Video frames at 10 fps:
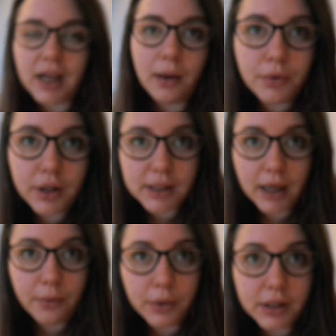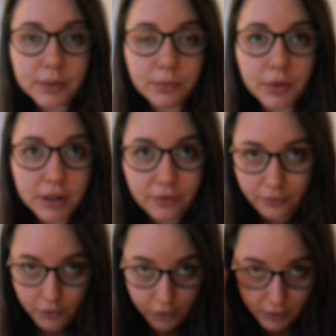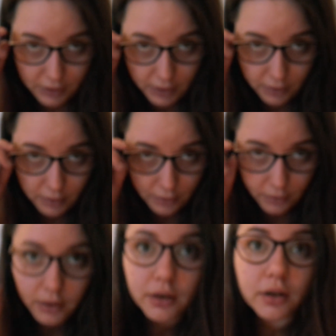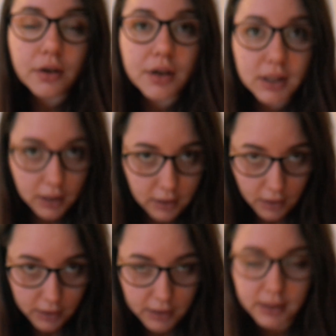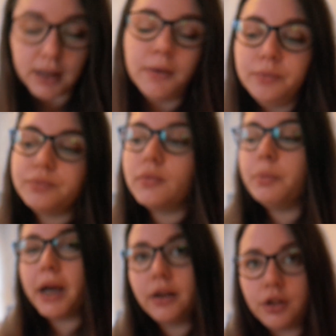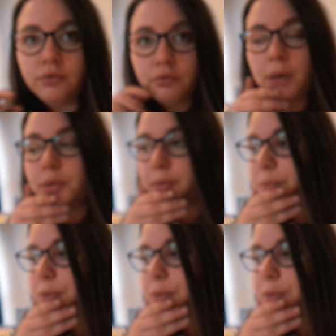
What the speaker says: camera is getting worse and worse for focusing. Or is it the glasses? But I couldn't remember my